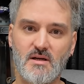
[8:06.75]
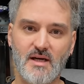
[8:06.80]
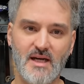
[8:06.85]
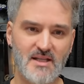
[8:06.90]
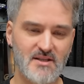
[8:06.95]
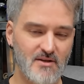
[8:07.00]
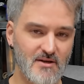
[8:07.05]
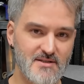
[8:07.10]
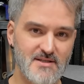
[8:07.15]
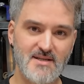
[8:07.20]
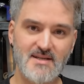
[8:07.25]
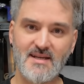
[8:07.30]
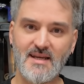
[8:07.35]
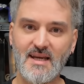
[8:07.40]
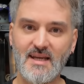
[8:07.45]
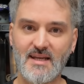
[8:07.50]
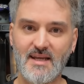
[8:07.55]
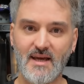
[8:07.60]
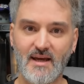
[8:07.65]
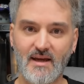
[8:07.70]
It doesn't
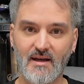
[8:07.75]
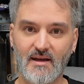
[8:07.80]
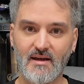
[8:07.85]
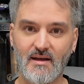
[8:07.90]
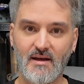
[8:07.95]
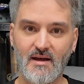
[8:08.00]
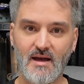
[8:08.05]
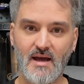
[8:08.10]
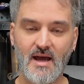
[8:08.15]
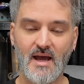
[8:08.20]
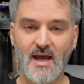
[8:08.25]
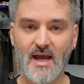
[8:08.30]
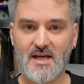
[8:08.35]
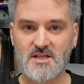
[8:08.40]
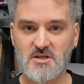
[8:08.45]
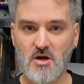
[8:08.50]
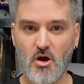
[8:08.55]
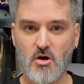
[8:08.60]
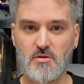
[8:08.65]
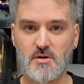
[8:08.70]
need it.
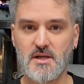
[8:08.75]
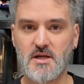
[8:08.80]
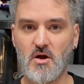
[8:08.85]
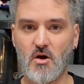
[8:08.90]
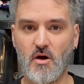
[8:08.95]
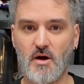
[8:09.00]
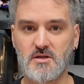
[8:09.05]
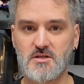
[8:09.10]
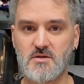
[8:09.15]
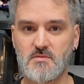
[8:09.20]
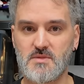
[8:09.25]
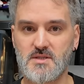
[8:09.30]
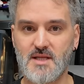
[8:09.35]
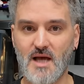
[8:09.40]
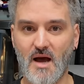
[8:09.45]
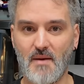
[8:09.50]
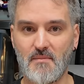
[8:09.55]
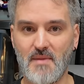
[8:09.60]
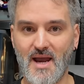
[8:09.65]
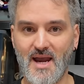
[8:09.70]
It's only items
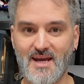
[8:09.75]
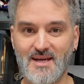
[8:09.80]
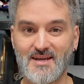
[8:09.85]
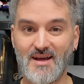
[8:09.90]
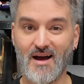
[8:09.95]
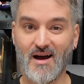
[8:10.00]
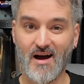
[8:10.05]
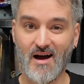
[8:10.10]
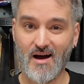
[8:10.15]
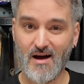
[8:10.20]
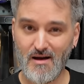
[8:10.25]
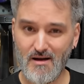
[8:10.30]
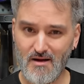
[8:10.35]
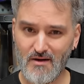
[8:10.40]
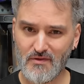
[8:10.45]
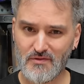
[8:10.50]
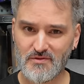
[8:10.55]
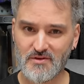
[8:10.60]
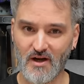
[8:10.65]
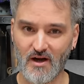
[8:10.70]
that are made
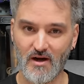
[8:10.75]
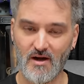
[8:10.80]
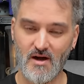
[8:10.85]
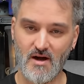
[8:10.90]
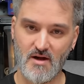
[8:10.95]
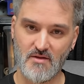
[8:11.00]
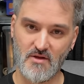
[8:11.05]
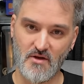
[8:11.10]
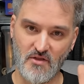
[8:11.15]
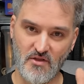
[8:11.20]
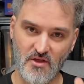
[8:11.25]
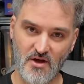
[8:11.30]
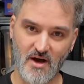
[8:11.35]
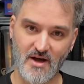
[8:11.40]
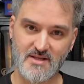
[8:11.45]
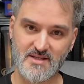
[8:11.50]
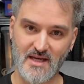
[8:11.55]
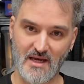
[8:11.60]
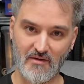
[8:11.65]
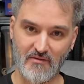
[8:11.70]
after the
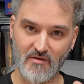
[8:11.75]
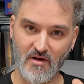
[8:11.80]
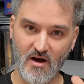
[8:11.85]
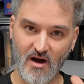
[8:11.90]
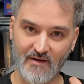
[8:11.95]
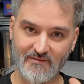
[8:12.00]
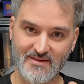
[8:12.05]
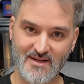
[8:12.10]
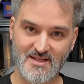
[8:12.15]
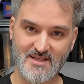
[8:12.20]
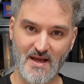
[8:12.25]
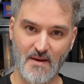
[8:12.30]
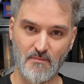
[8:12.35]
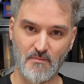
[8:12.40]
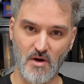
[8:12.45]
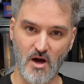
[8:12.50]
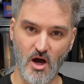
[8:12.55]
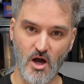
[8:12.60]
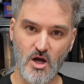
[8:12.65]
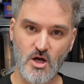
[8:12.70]
13th of
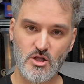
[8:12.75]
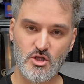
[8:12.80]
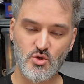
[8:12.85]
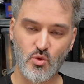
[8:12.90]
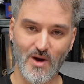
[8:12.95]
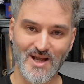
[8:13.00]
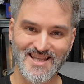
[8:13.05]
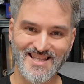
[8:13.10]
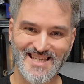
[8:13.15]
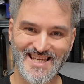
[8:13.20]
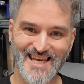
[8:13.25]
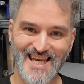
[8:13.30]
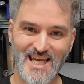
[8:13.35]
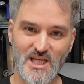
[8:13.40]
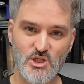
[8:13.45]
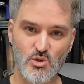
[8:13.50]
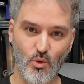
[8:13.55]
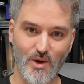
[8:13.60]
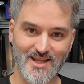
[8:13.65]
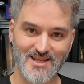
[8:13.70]
December
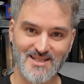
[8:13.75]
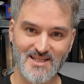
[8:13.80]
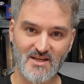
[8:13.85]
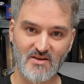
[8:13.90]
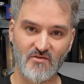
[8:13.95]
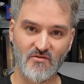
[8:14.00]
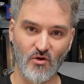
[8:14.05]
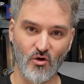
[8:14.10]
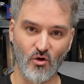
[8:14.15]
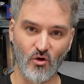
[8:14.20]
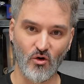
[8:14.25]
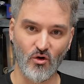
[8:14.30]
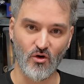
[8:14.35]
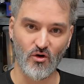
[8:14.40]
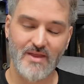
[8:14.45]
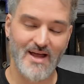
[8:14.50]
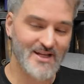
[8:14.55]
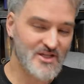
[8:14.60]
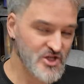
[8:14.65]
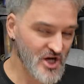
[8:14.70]
2024.
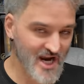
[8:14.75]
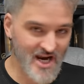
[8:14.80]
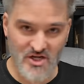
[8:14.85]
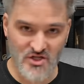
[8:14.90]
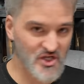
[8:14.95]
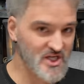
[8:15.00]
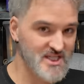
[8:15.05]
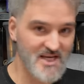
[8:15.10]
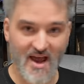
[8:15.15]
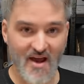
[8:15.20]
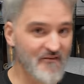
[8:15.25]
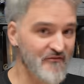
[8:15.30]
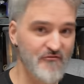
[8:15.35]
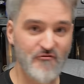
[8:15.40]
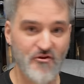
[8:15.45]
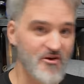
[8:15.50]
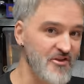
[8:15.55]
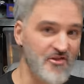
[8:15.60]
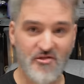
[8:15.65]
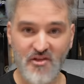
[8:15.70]
That changes
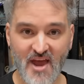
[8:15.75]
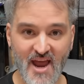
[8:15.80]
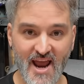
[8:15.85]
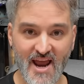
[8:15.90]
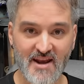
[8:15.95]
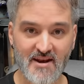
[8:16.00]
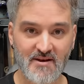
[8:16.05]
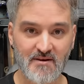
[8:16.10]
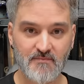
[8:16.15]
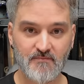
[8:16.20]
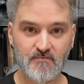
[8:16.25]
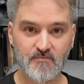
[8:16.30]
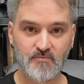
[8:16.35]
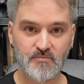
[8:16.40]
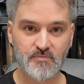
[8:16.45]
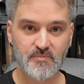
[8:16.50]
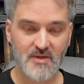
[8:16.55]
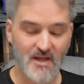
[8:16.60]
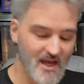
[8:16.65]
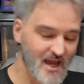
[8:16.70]
everything.
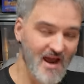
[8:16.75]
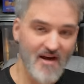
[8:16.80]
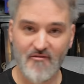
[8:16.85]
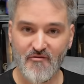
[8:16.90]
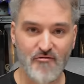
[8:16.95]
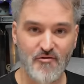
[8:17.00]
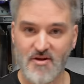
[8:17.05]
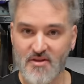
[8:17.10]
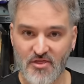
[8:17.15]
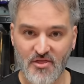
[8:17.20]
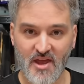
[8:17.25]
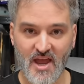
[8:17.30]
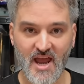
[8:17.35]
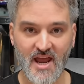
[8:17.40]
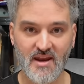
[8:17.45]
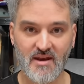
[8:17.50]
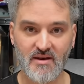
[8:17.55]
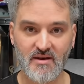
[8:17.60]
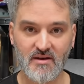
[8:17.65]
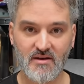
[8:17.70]

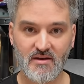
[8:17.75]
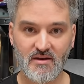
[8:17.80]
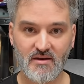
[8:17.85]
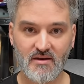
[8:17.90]
Everything.